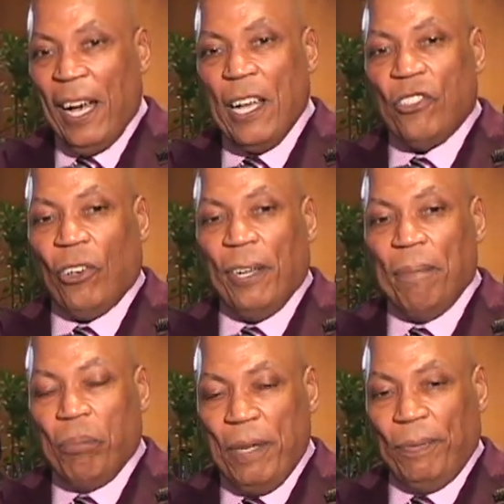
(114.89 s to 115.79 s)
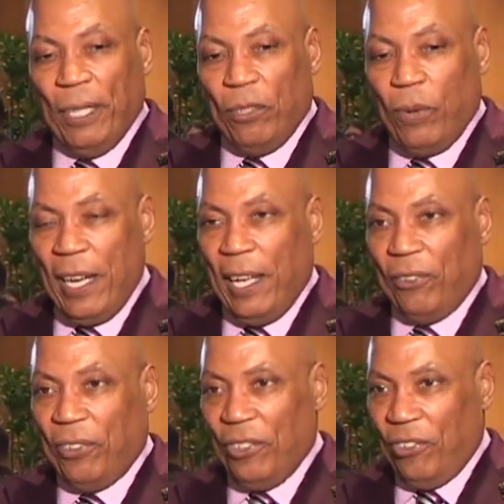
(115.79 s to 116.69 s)
I saw him briefly at the White
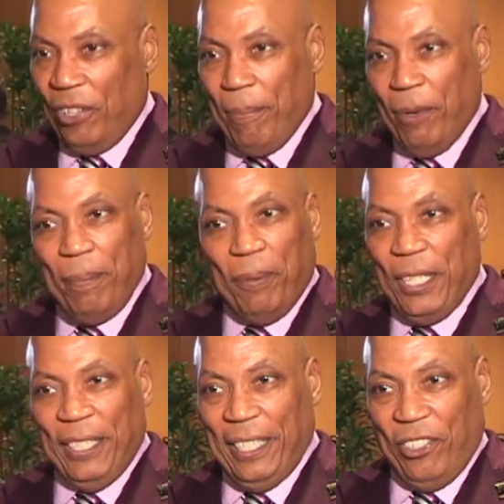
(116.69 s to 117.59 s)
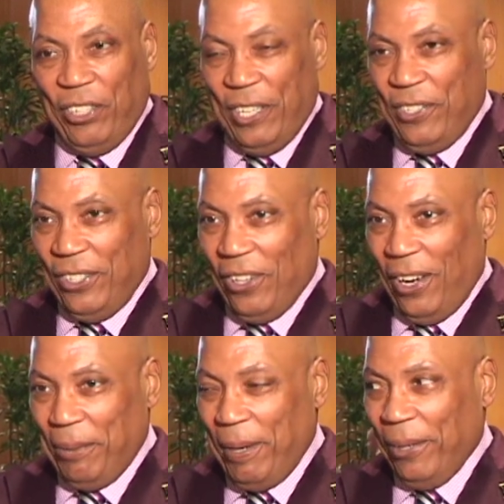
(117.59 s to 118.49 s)
House in December, but we didn't get a chance to
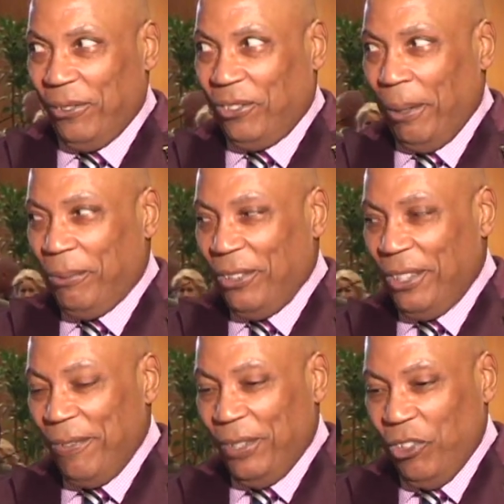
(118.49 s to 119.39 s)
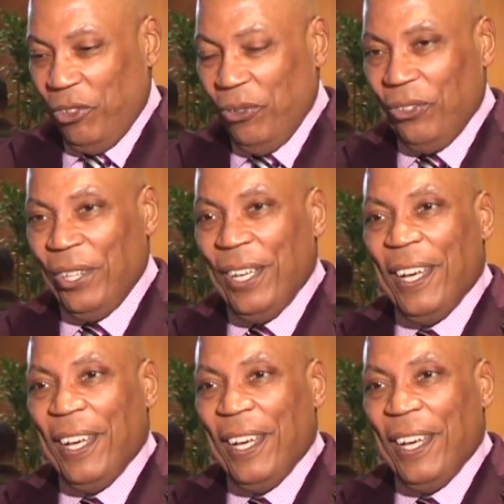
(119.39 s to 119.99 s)
talk about substantive issues.